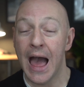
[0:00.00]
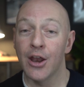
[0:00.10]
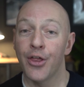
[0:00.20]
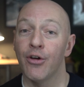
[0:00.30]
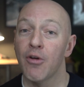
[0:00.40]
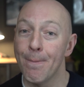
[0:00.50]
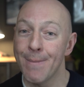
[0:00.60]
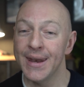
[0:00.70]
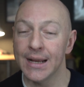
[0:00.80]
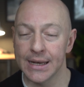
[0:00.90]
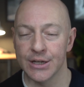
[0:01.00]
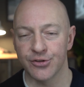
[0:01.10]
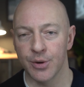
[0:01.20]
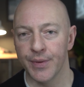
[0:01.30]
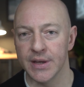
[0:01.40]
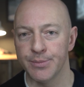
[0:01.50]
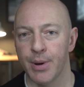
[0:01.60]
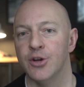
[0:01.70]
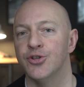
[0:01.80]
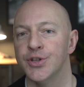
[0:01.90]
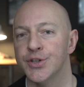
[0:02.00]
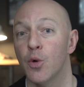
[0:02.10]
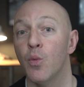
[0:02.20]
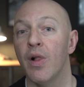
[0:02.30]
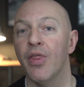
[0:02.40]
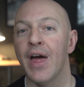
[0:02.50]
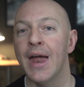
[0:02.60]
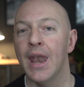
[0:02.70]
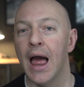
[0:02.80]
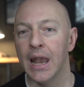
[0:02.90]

and a thorough medical history with these patients will then